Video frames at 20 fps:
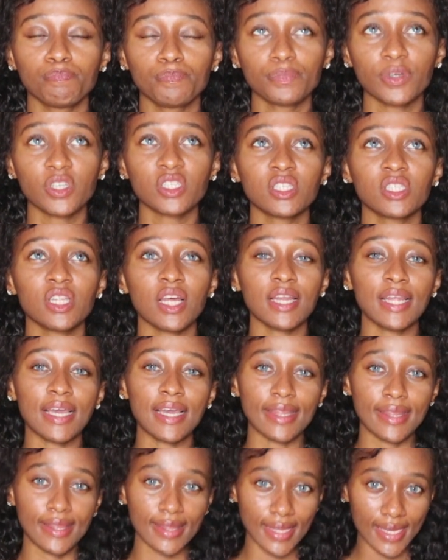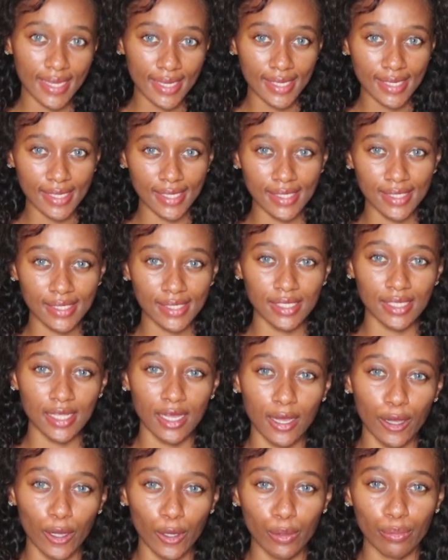Personally, I think it's
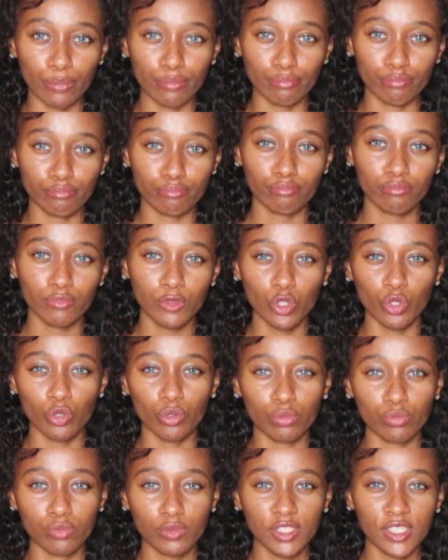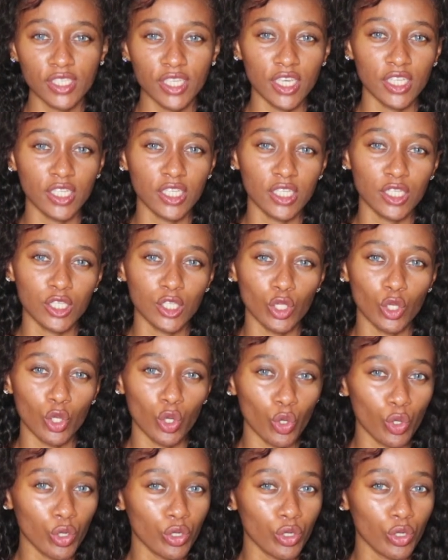gaining